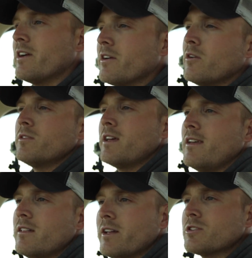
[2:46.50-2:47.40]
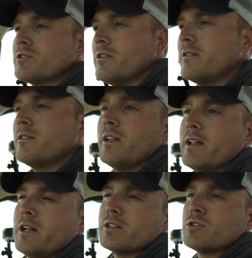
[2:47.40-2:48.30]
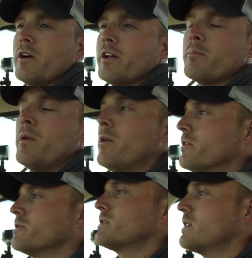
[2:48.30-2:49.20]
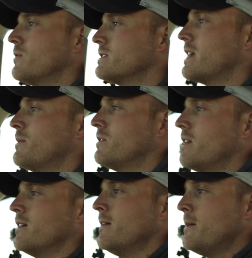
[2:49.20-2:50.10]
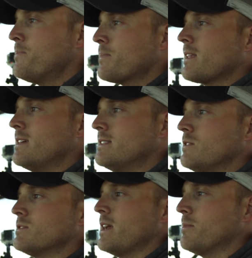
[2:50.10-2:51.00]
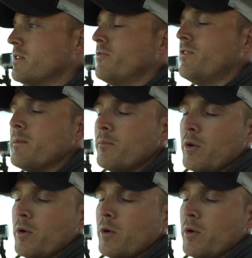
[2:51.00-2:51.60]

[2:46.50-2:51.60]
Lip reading: there, only the electronic motors, so it's able to, Kinze was able to fit